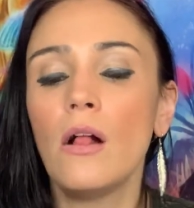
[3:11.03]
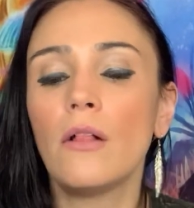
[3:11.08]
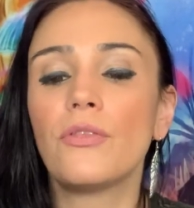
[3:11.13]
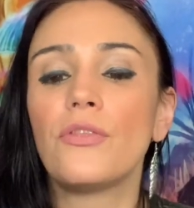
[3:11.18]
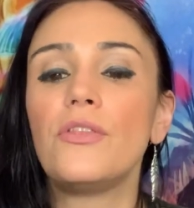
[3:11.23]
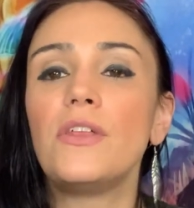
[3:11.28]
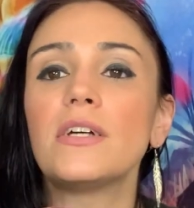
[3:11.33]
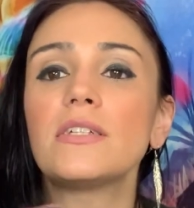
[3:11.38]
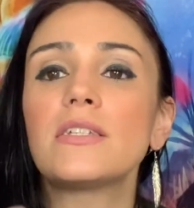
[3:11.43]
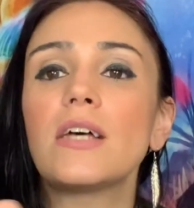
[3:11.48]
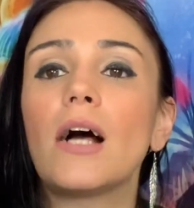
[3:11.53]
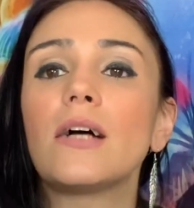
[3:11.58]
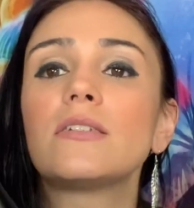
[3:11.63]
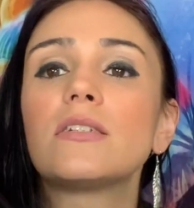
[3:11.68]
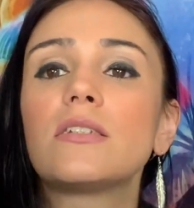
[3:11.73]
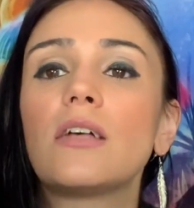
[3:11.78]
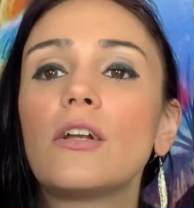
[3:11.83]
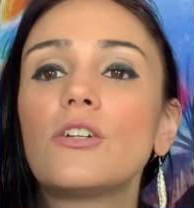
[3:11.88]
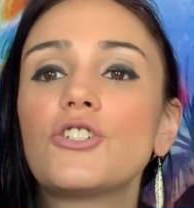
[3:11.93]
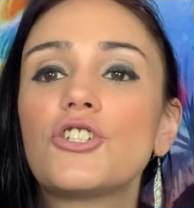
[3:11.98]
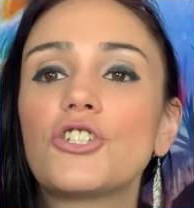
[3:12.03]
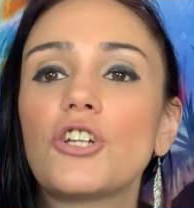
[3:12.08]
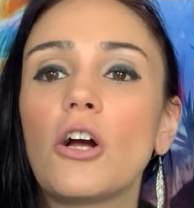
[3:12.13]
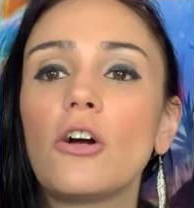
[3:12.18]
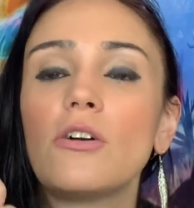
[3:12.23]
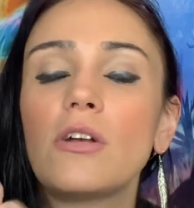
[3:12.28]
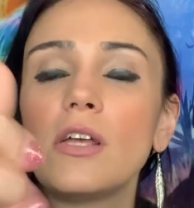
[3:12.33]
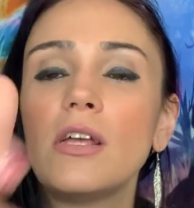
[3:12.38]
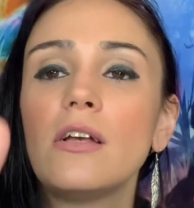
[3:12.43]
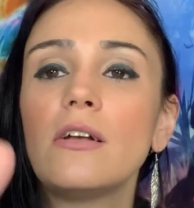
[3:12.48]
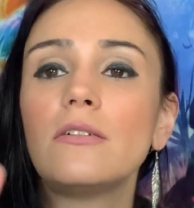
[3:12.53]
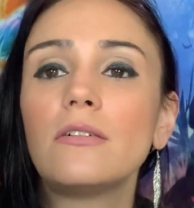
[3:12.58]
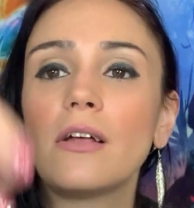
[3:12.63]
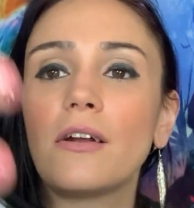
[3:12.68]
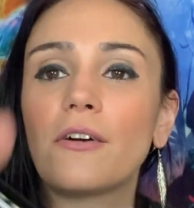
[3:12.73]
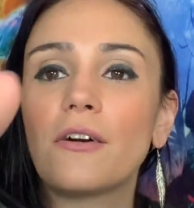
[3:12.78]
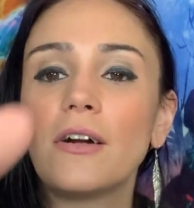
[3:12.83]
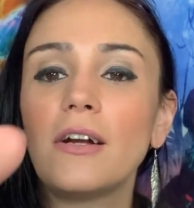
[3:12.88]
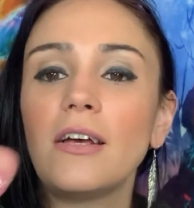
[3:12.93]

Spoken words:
This has such chunky glitter in